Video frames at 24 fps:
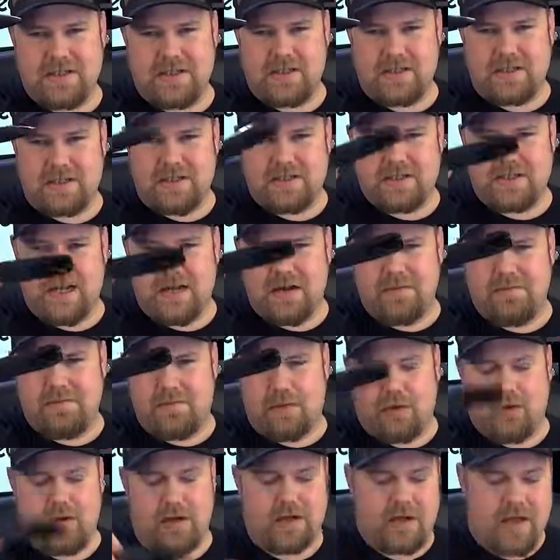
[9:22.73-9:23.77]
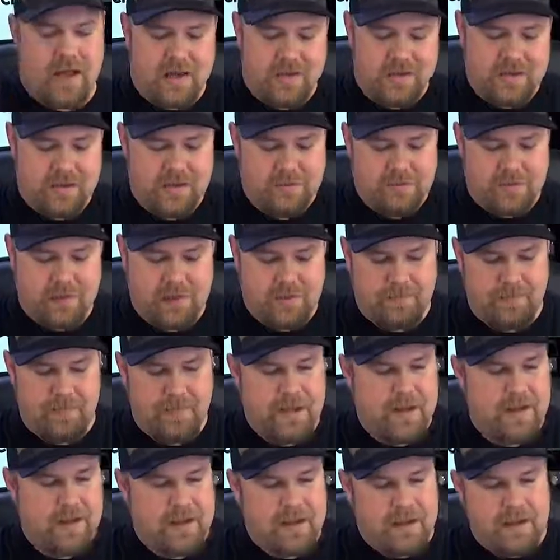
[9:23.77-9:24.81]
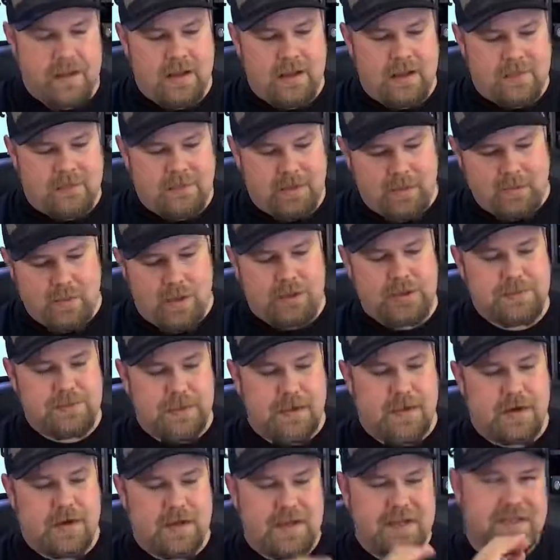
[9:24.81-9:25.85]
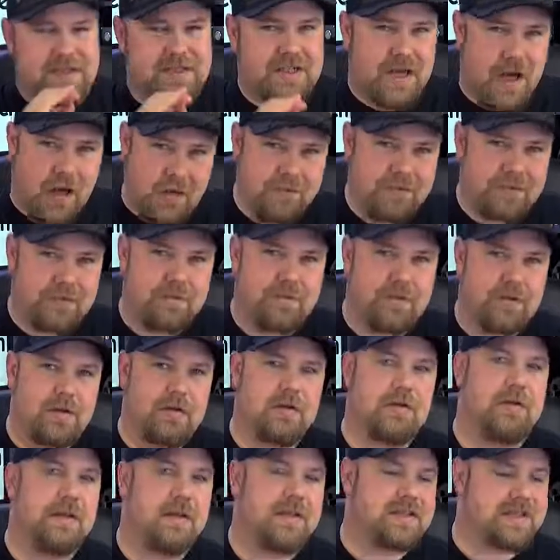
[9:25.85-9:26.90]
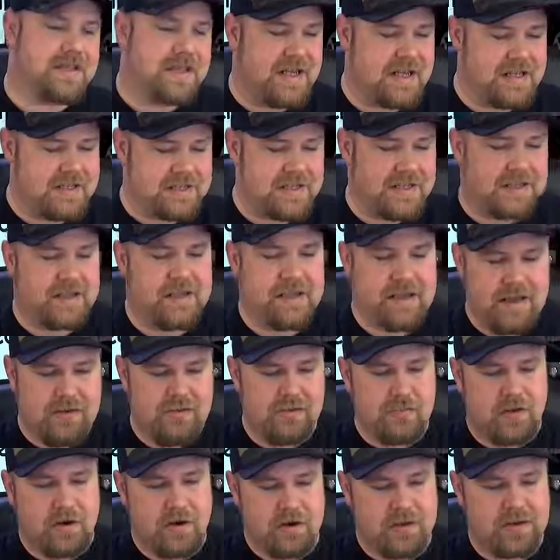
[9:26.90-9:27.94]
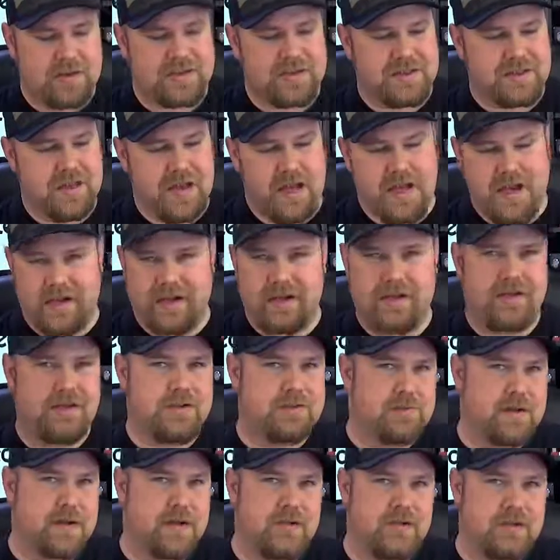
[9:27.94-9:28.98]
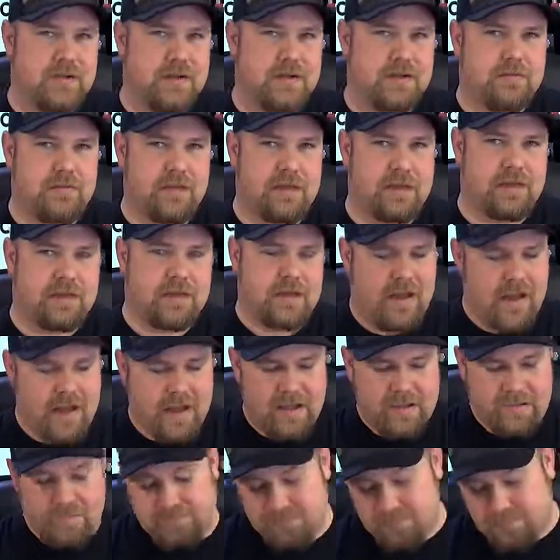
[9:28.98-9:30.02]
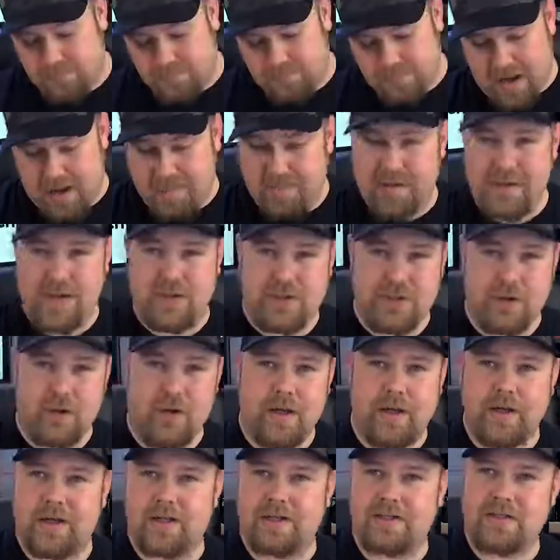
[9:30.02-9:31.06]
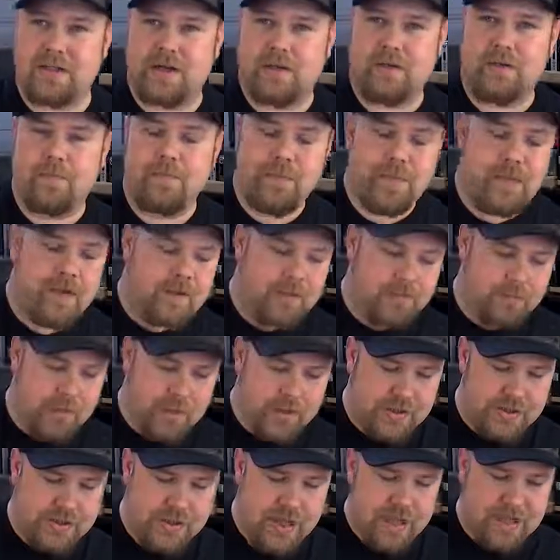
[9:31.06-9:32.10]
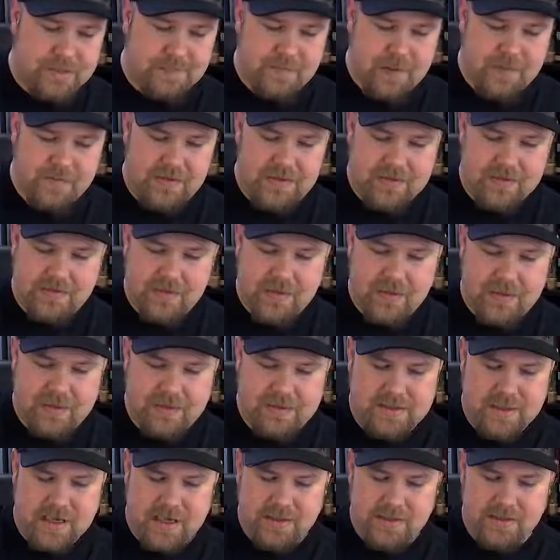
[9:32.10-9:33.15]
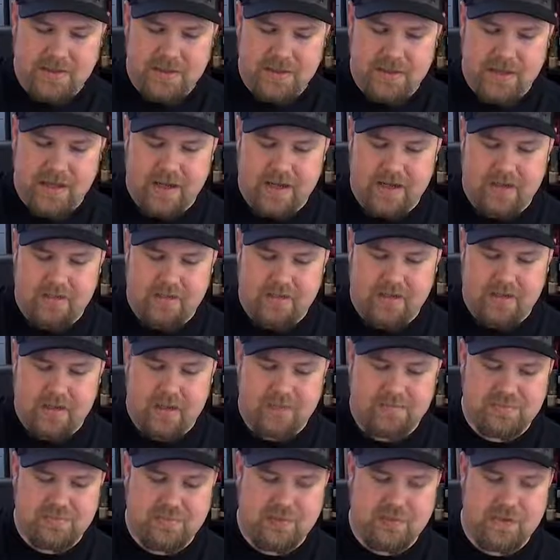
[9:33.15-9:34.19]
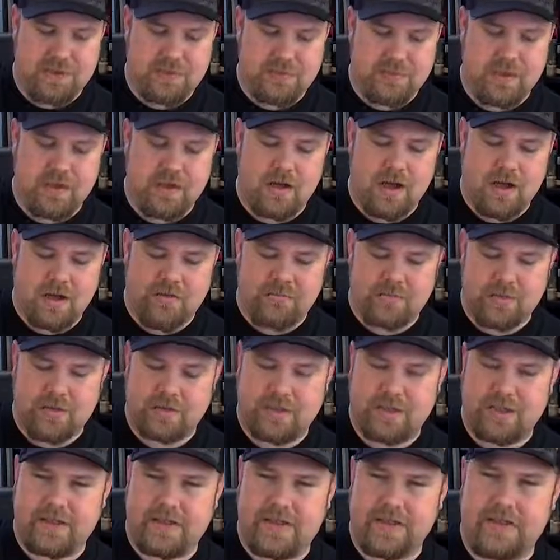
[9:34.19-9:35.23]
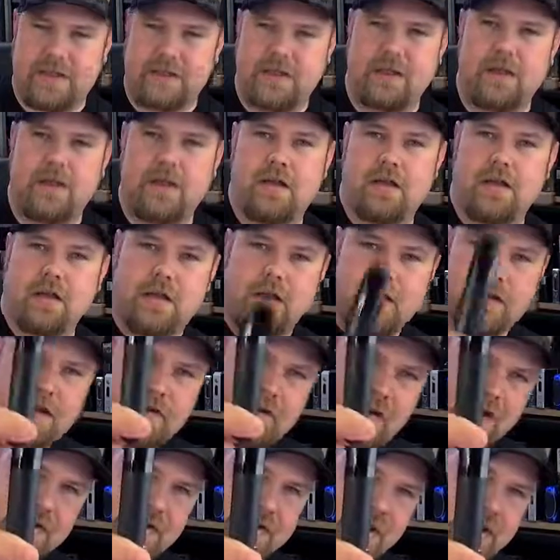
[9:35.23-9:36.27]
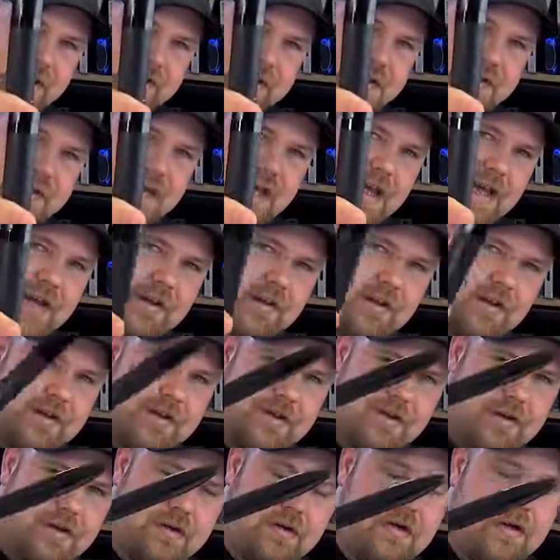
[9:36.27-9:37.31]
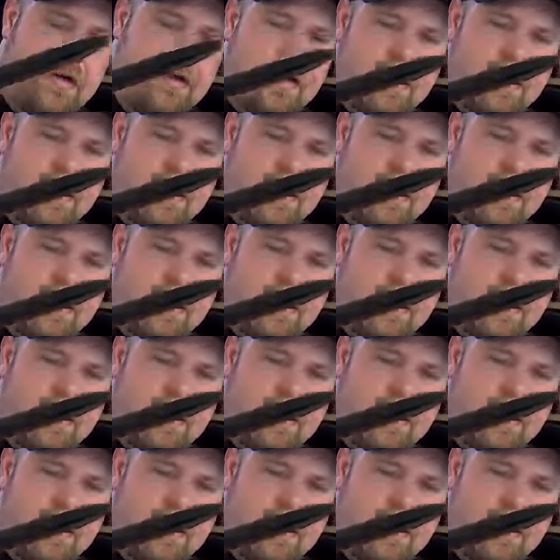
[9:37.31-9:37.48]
looking. It's kind of boring, actually. But for the most part, it's comfortable. It's easy. It works. And I can use my own liquid. And I've been enjoying it. So, pretty shocked by this one, because I didn't think Kanger would pull this one off. But they did. Congratulations, Kanger, on your